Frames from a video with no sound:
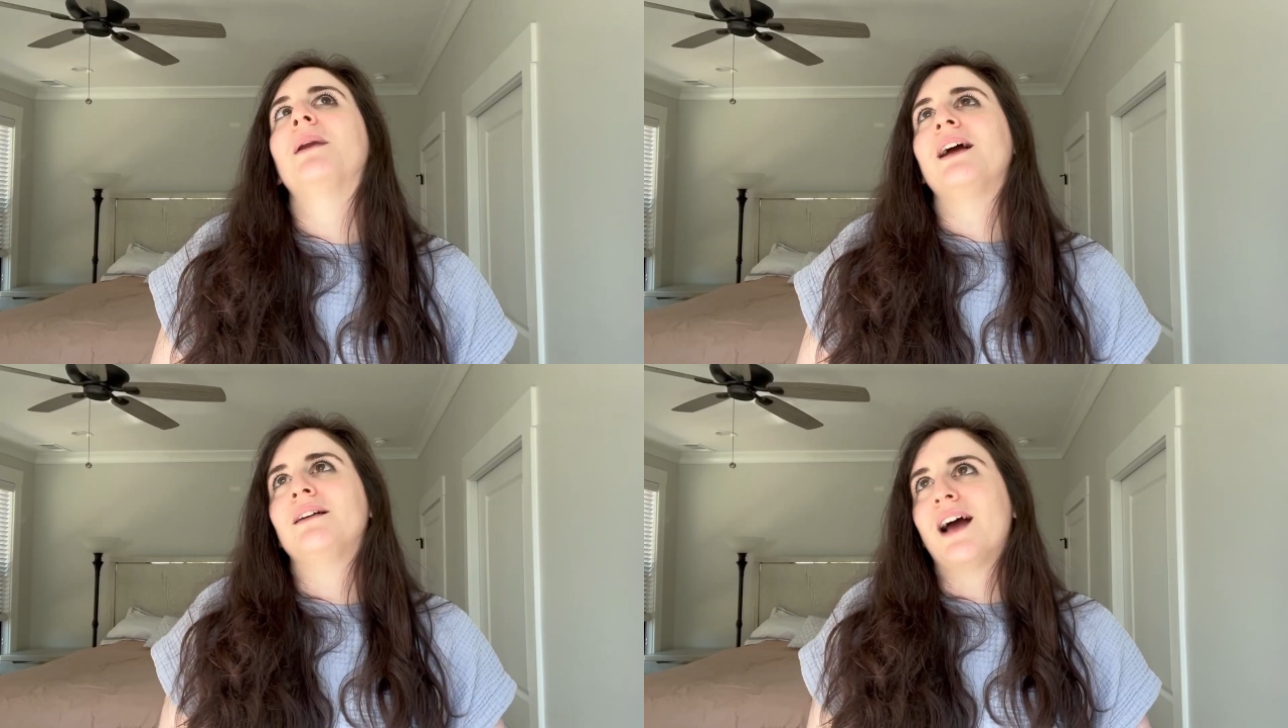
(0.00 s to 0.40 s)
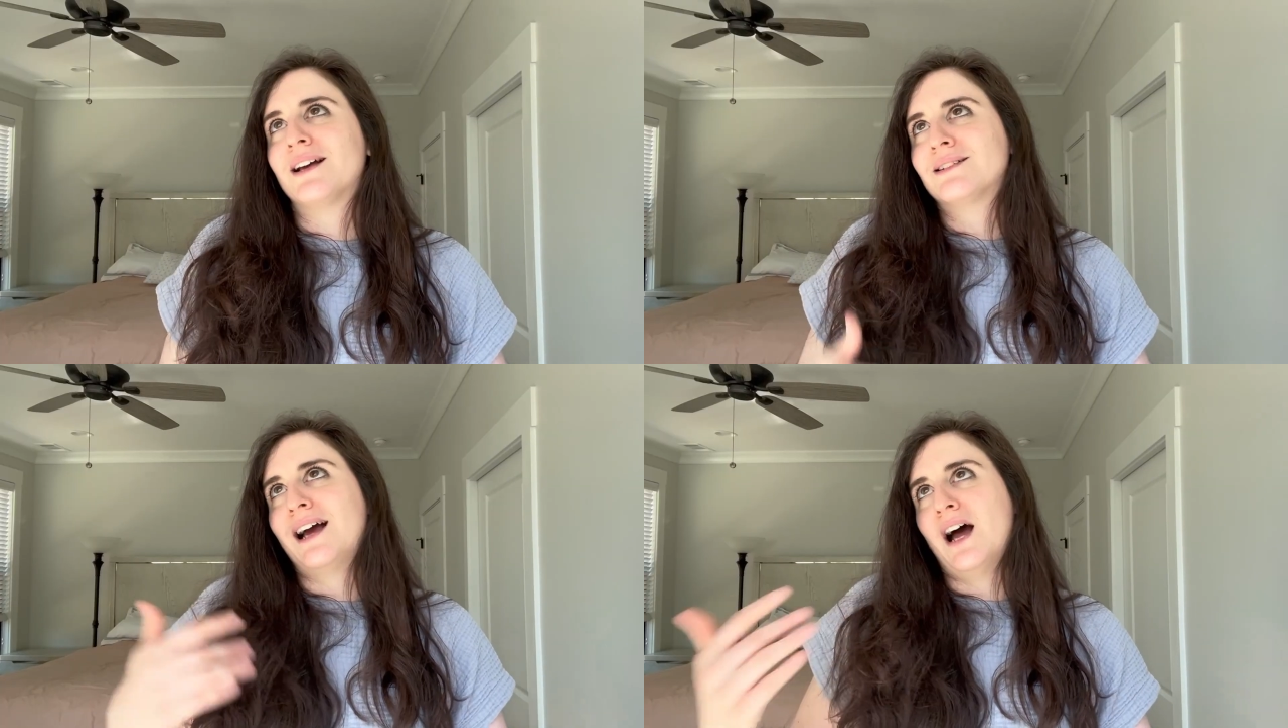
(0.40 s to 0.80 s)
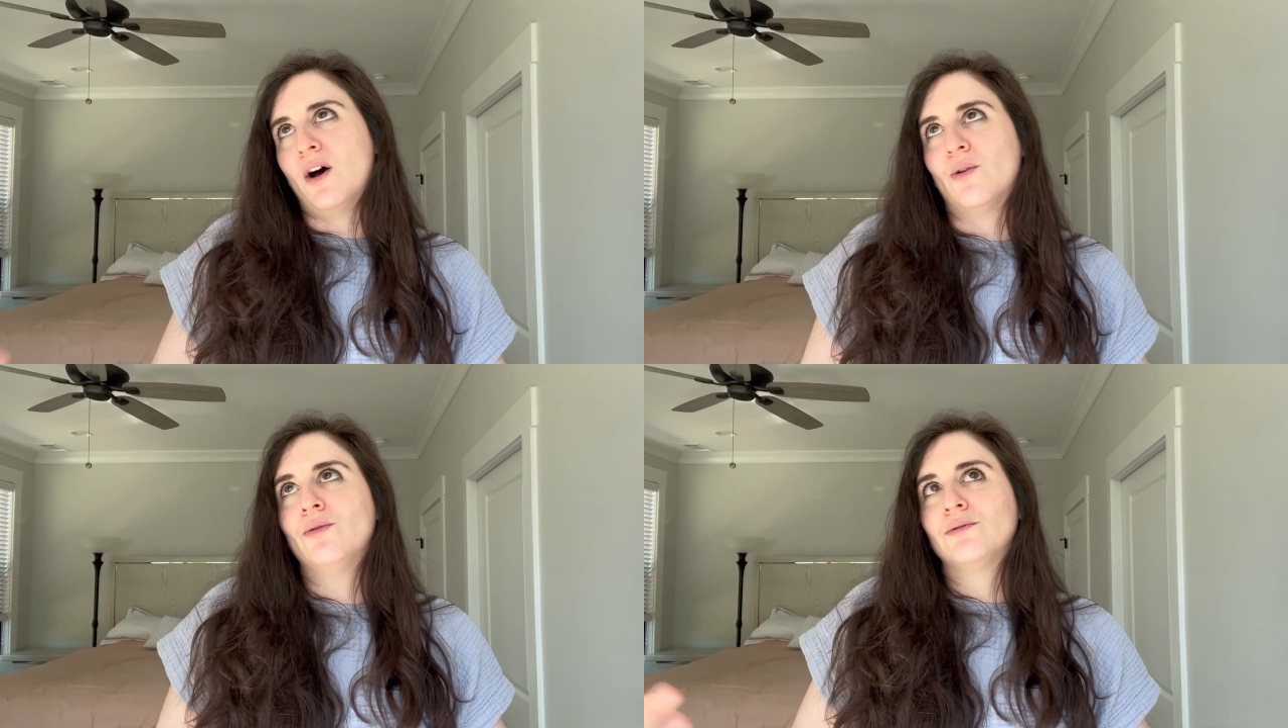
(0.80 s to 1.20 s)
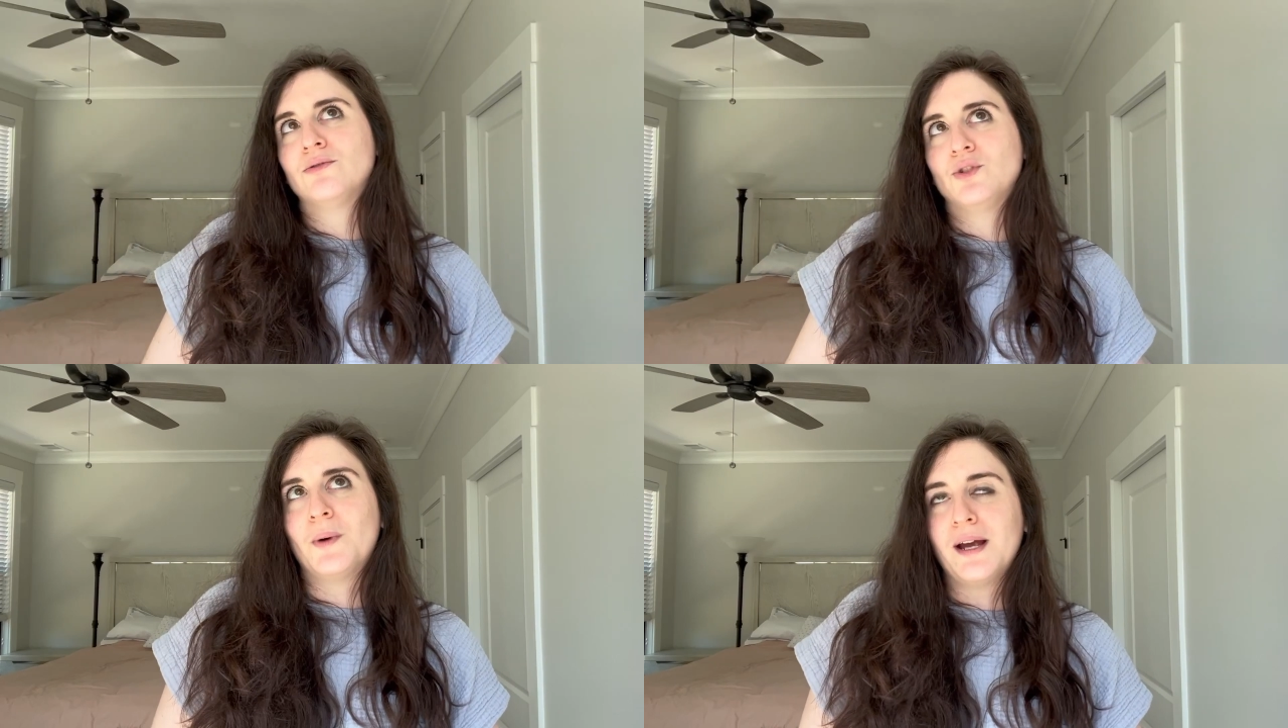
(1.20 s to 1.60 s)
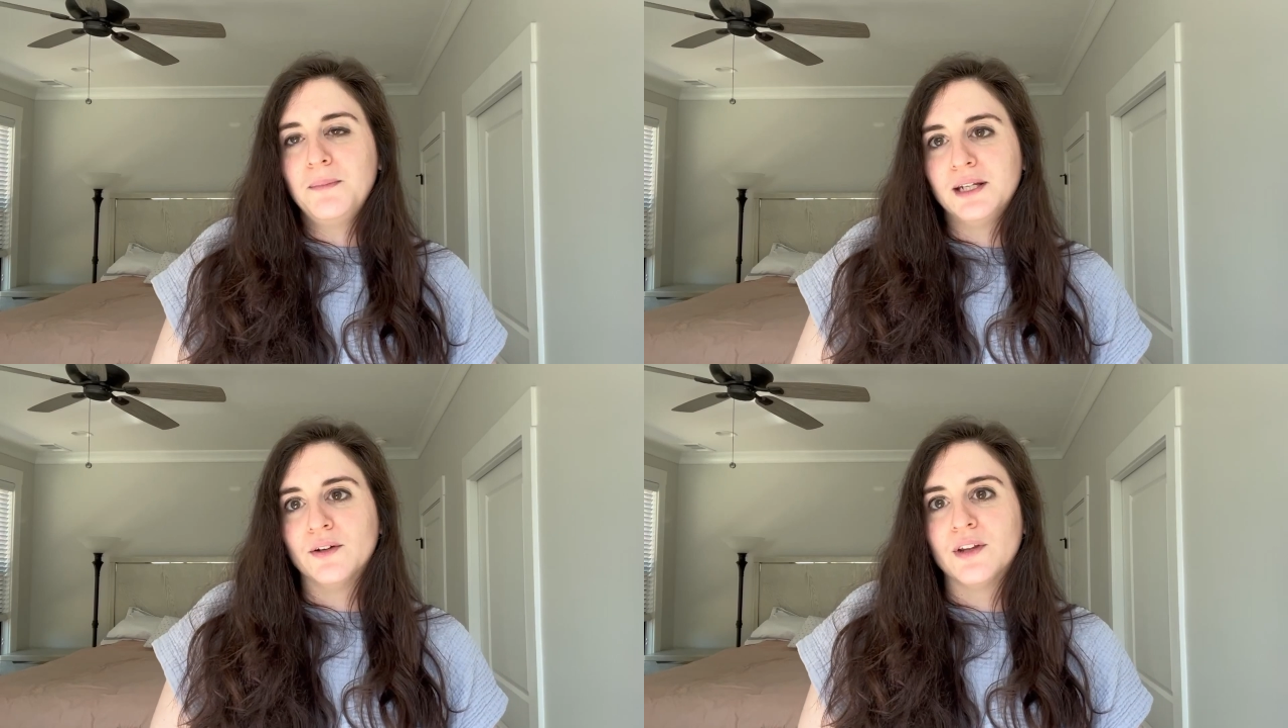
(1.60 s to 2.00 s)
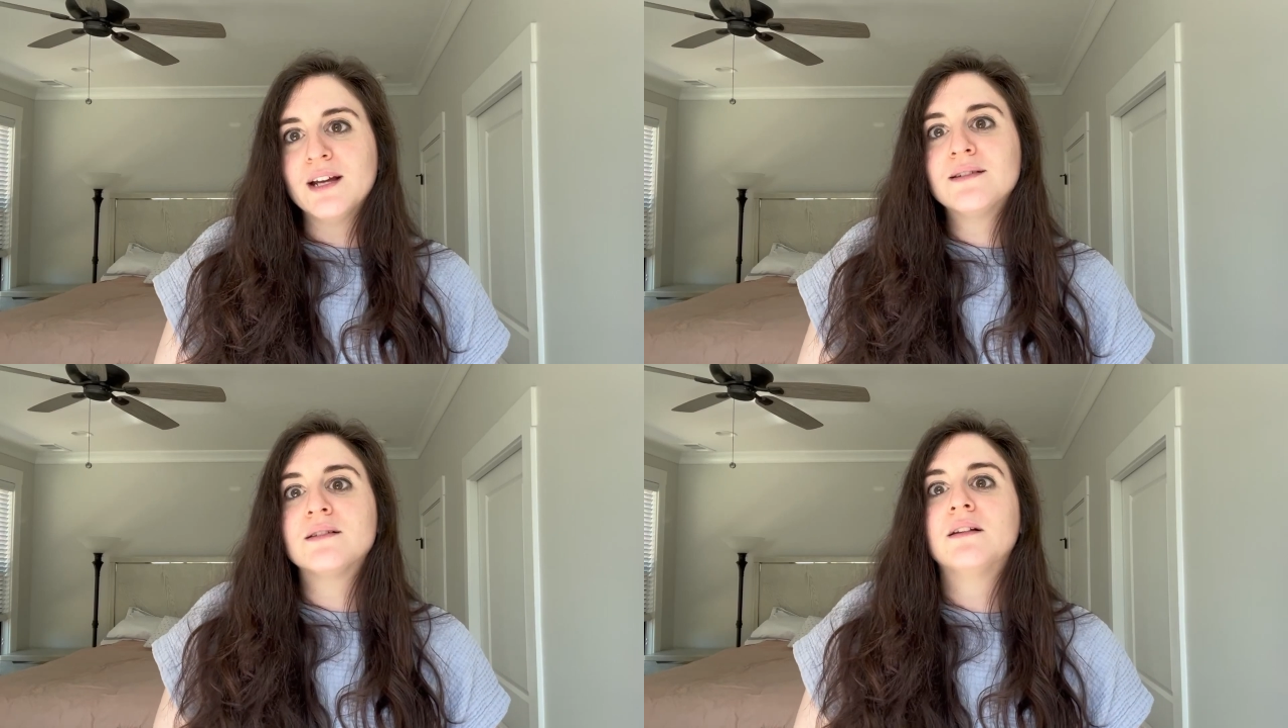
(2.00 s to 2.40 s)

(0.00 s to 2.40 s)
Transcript: I asked, how do I appeal this?